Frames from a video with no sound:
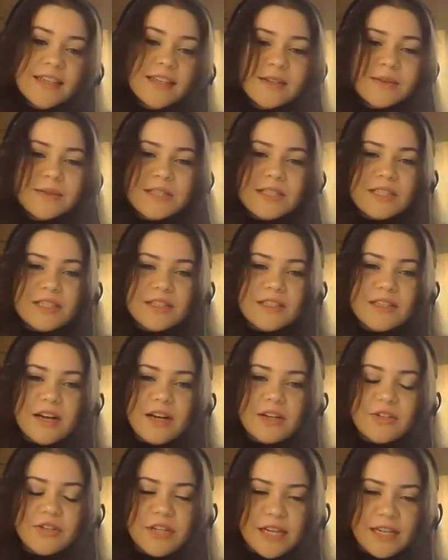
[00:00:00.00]
which is
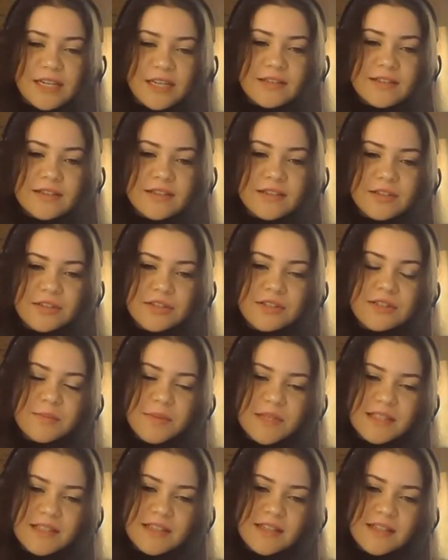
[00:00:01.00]
our training solutions
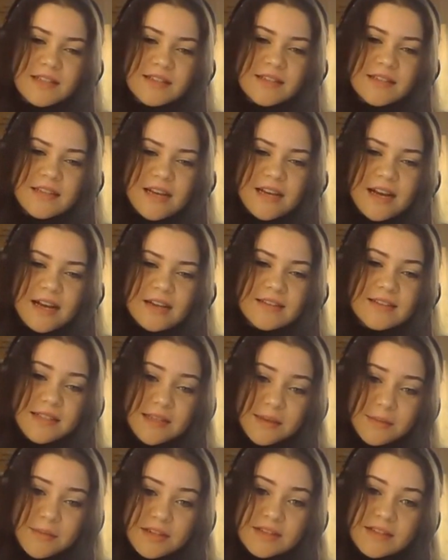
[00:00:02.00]
business at
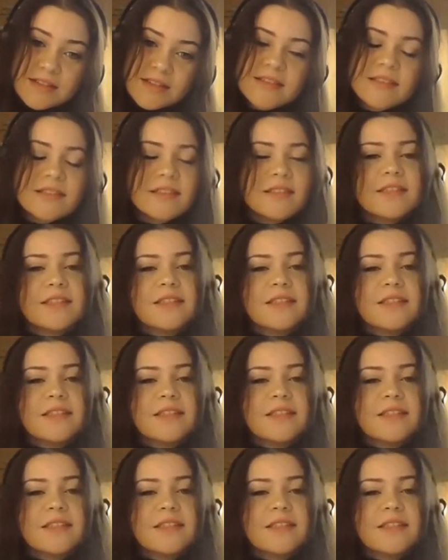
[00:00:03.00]
Siemens.